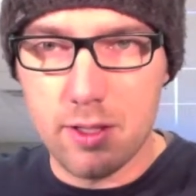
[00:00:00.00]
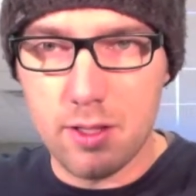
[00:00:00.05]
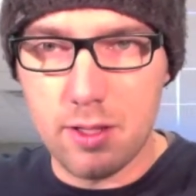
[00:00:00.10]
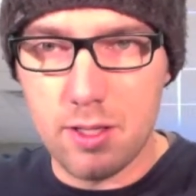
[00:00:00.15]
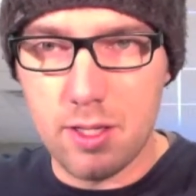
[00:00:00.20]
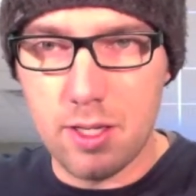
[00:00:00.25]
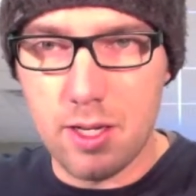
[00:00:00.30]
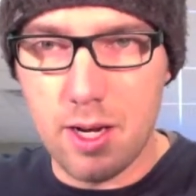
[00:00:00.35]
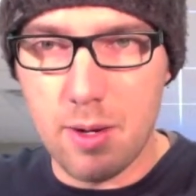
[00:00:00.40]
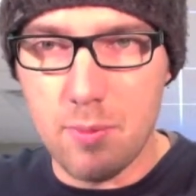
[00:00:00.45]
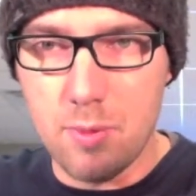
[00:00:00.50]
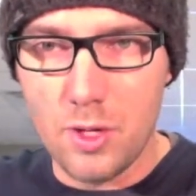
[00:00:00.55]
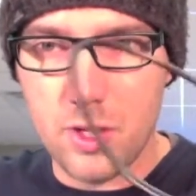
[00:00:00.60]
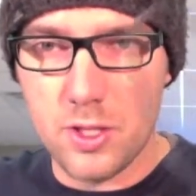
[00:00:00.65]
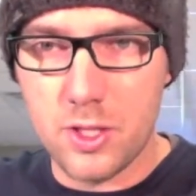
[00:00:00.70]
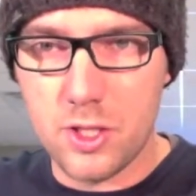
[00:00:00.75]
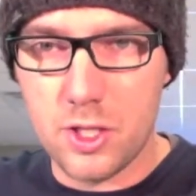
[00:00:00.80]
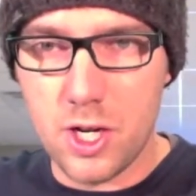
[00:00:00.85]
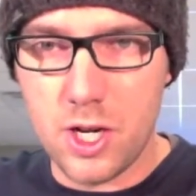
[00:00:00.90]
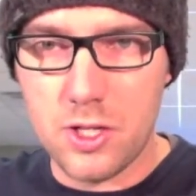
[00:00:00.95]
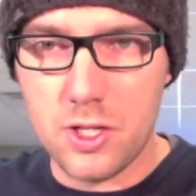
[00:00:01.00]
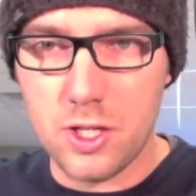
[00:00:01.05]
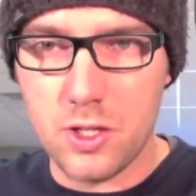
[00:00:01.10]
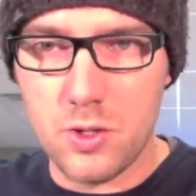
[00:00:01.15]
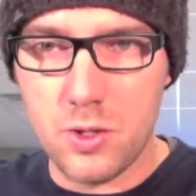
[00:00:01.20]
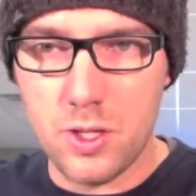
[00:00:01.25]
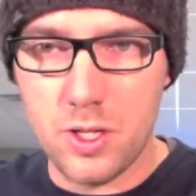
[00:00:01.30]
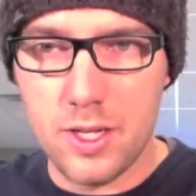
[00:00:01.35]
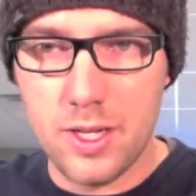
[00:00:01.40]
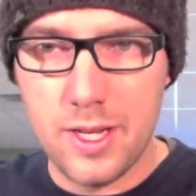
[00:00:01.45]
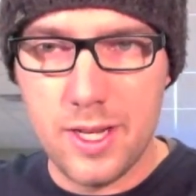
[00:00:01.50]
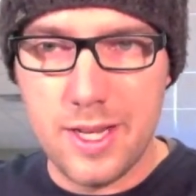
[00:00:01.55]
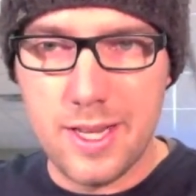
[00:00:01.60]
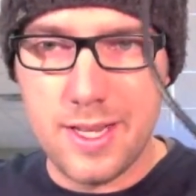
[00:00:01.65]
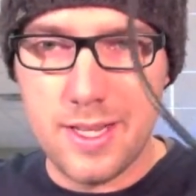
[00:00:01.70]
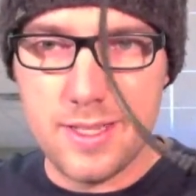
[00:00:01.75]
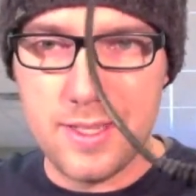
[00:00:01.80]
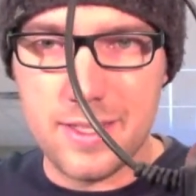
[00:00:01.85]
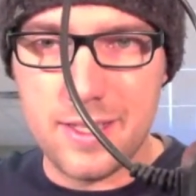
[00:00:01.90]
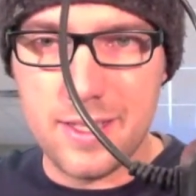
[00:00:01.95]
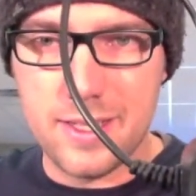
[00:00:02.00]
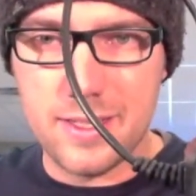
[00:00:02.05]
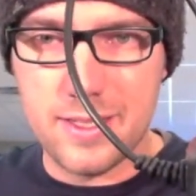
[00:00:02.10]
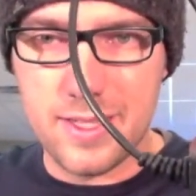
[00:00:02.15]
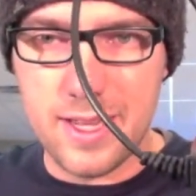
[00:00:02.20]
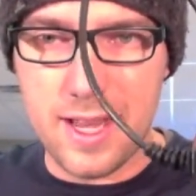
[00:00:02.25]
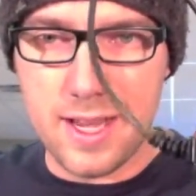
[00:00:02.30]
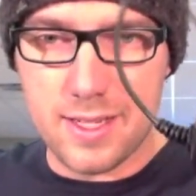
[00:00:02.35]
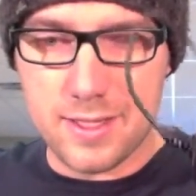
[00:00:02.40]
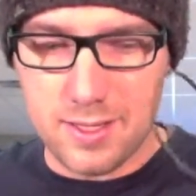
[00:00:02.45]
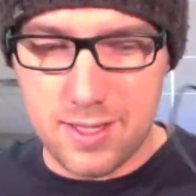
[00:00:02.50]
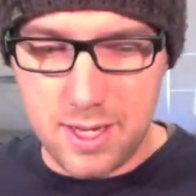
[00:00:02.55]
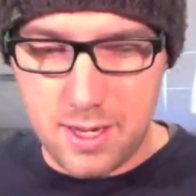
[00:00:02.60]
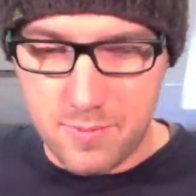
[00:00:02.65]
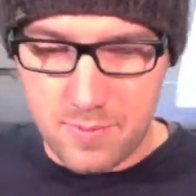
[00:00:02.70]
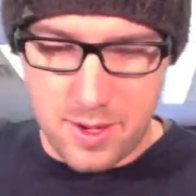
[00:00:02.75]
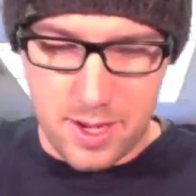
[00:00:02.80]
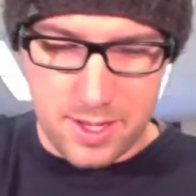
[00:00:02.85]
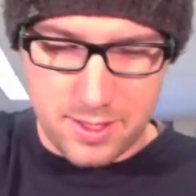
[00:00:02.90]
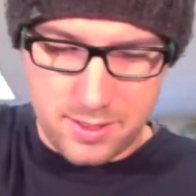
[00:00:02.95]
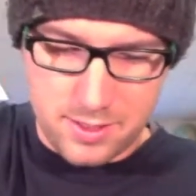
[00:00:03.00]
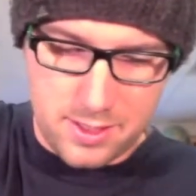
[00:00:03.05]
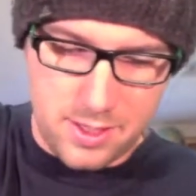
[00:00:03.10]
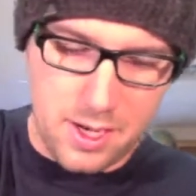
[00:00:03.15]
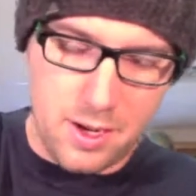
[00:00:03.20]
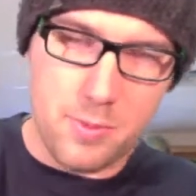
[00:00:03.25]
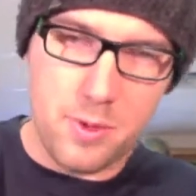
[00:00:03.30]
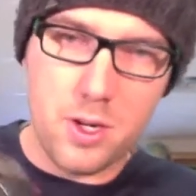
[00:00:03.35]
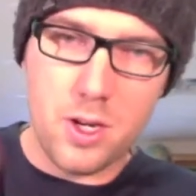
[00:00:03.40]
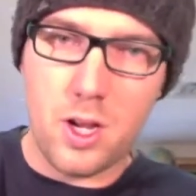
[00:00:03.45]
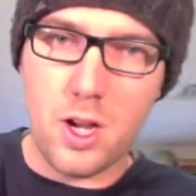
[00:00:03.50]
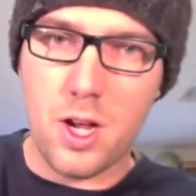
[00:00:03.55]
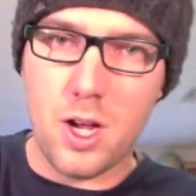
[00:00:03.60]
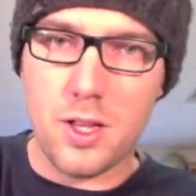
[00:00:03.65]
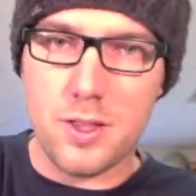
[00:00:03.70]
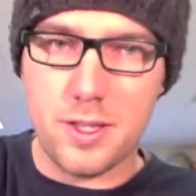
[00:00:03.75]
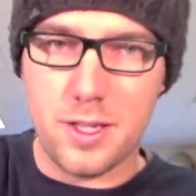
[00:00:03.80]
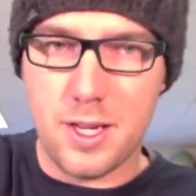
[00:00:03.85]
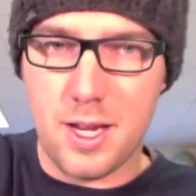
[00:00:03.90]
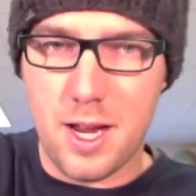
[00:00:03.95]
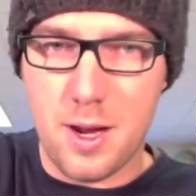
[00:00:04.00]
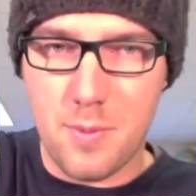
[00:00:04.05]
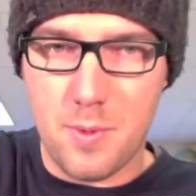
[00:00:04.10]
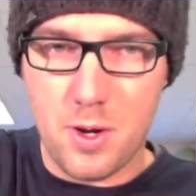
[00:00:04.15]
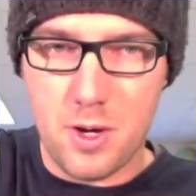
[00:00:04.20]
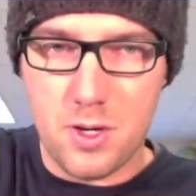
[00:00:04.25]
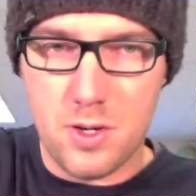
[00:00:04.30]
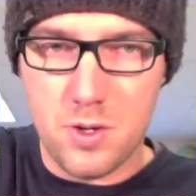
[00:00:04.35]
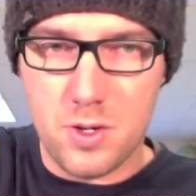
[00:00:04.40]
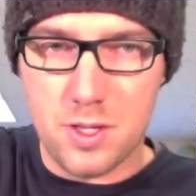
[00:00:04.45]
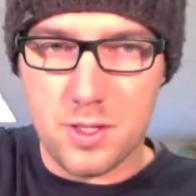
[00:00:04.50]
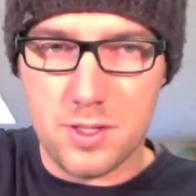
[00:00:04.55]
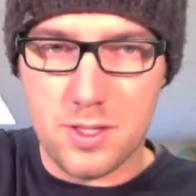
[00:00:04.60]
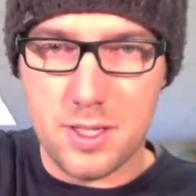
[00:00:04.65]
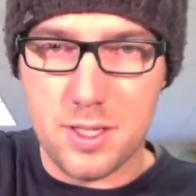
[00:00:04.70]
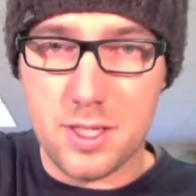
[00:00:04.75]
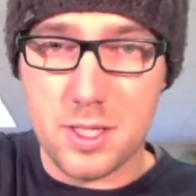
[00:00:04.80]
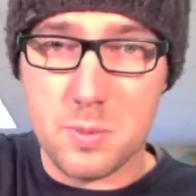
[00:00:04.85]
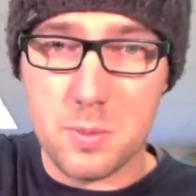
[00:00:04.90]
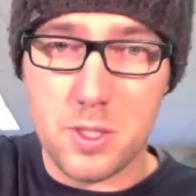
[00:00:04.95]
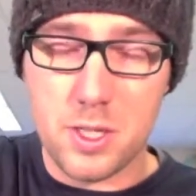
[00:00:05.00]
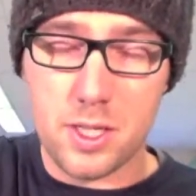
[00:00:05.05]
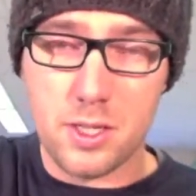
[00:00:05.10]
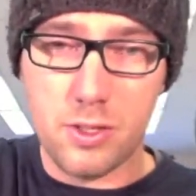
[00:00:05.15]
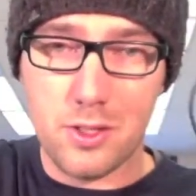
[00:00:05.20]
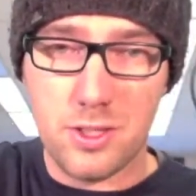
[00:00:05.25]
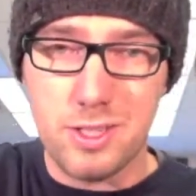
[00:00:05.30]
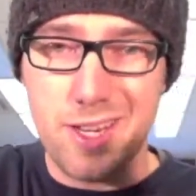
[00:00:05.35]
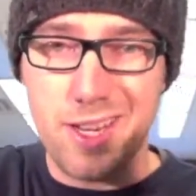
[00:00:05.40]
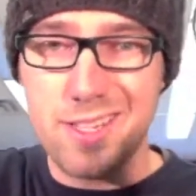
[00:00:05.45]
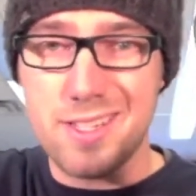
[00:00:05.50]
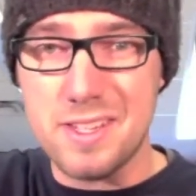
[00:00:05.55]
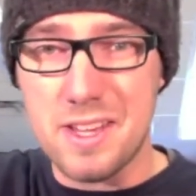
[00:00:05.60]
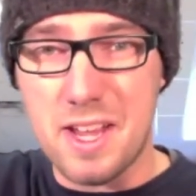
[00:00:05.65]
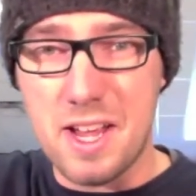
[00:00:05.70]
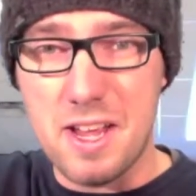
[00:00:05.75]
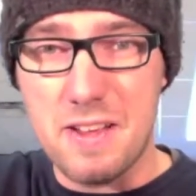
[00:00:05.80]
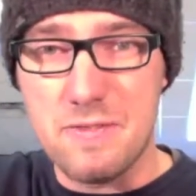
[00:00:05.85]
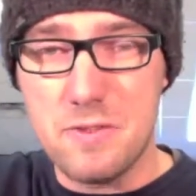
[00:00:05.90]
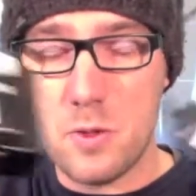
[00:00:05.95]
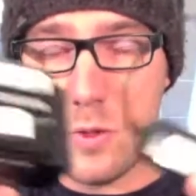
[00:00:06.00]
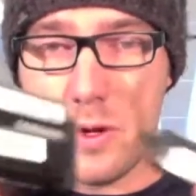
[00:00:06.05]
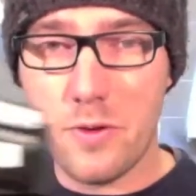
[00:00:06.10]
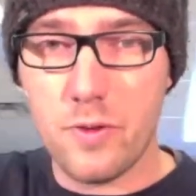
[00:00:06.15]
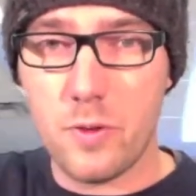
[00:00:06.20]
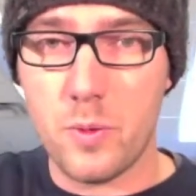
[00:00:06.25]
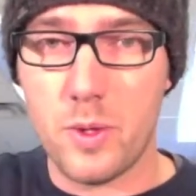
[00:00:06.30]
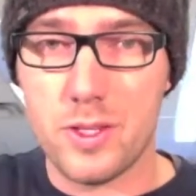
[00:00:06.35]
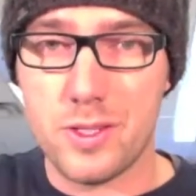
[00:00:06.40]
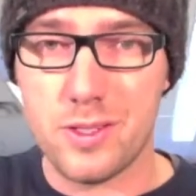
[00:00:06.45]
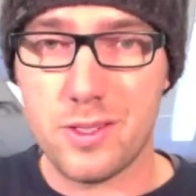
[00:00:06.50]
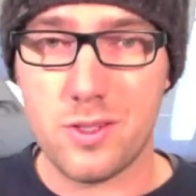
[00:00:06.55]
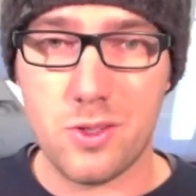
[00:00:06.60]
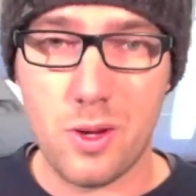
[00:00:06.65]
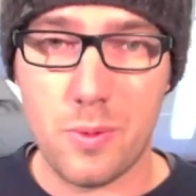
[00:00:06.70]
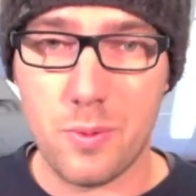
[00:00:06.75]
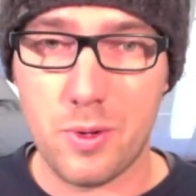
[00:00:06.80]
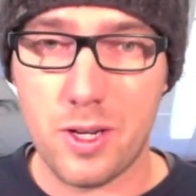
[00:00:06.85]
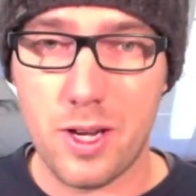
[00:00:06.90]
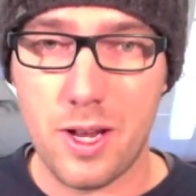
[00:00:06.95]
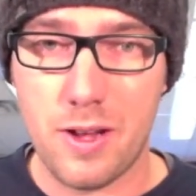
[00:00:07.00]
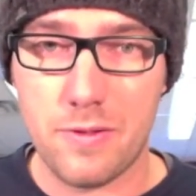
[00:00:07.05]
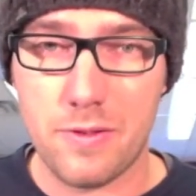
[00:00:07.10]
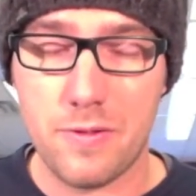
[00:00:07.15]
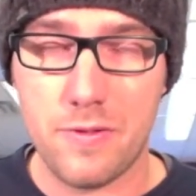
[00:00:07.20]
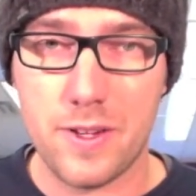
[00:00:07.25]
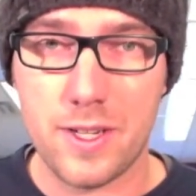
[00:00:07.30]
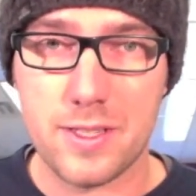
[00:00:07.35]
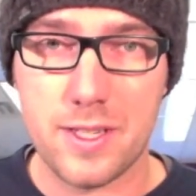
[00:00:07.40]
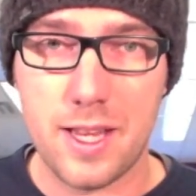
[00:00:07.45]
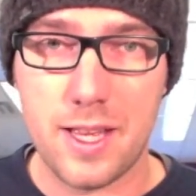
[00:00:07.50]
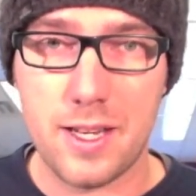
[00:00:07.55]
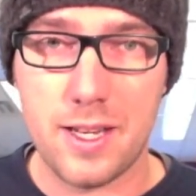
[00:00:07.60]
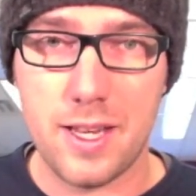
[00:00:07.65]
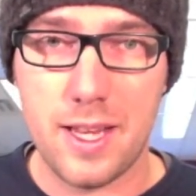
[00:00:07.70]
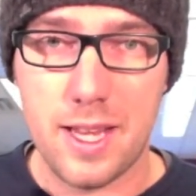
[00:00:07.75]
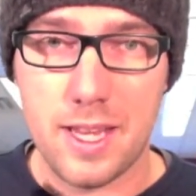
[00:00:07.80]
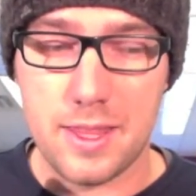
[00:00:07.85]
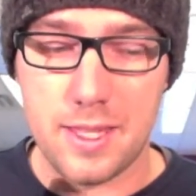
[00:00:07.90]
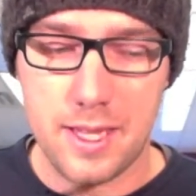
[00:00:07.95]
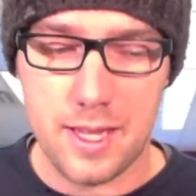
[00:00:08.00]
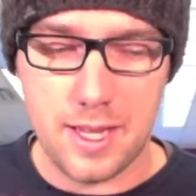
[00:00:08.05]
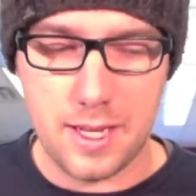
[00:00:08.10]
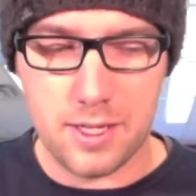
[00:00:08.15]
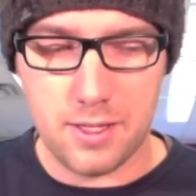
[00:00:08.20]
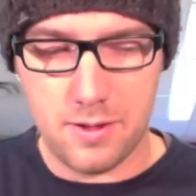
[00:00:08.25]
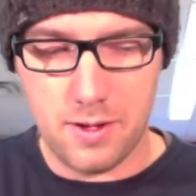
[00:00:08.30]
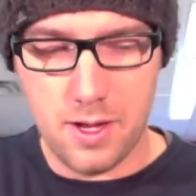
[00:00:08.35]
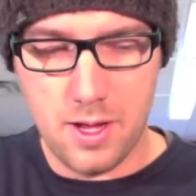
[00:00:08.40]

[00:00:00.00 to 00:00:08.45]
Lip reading: the number on the charging cord is the exact same as the number on the camera. You can see in this particular case, I have two different ones, so I'm going to have to fix that at the end.